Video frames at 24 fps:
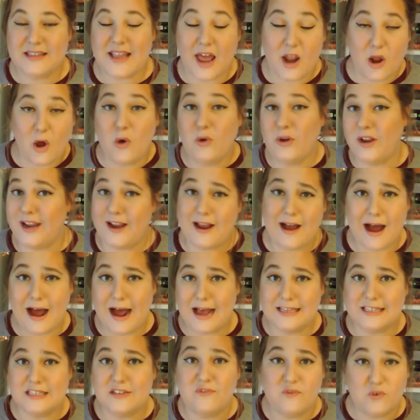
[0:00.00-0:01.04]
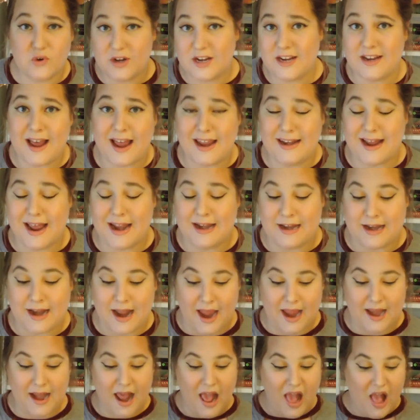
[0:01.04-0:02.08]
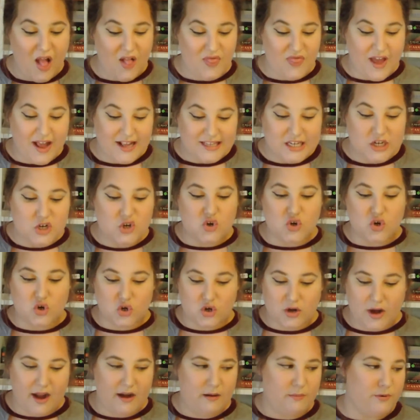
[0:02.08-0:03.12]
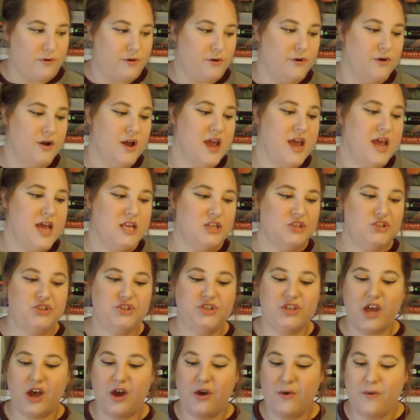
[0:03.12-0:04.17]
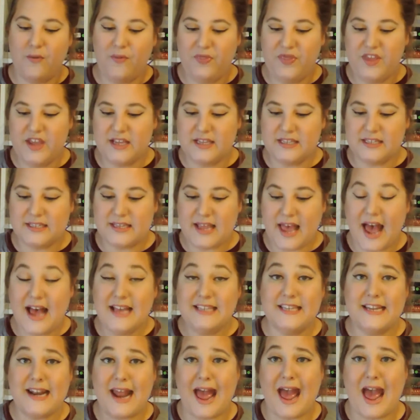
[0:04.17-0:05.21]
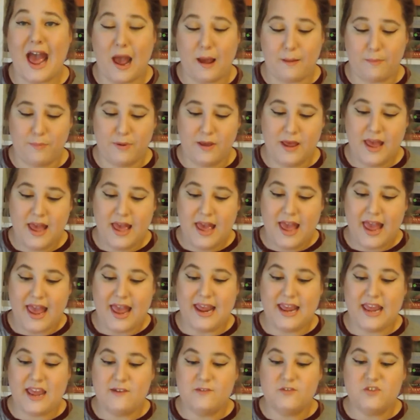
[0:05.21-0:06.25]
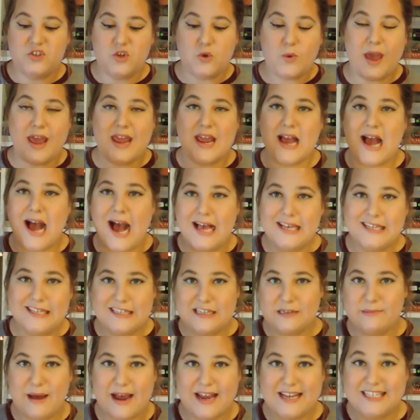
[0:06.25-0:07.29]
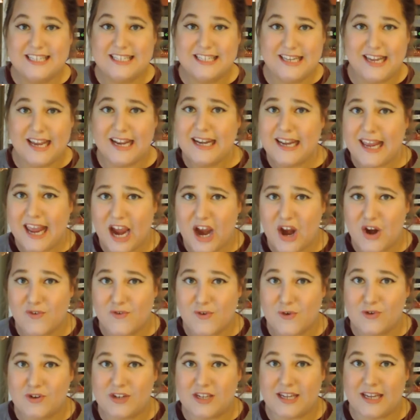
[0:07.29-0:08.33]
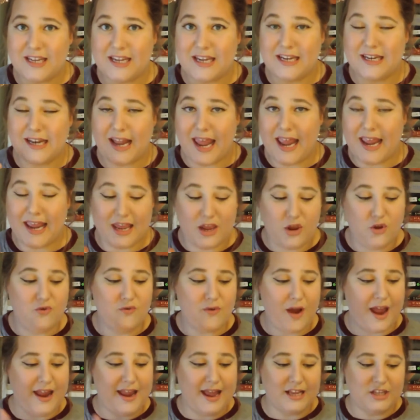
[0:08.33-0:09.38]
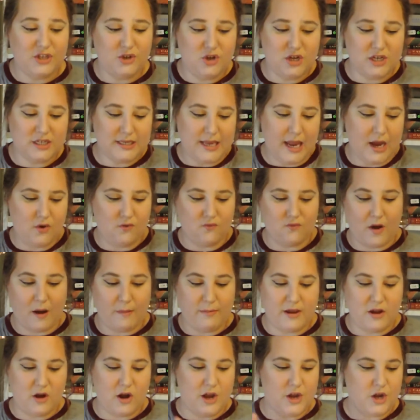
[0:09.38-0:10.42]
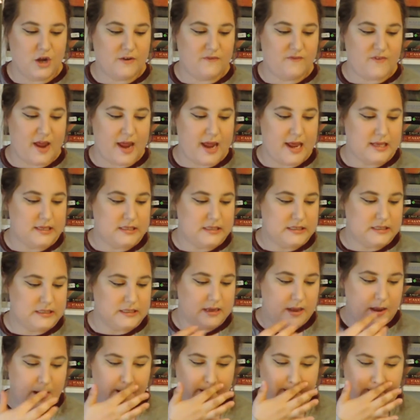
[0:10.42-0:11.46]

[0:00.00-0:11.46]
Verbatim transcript: That only costs $49.99. That's incredible. So this has an app. It gives you a customized skincare routine. Like I guess you just like rub it on your face.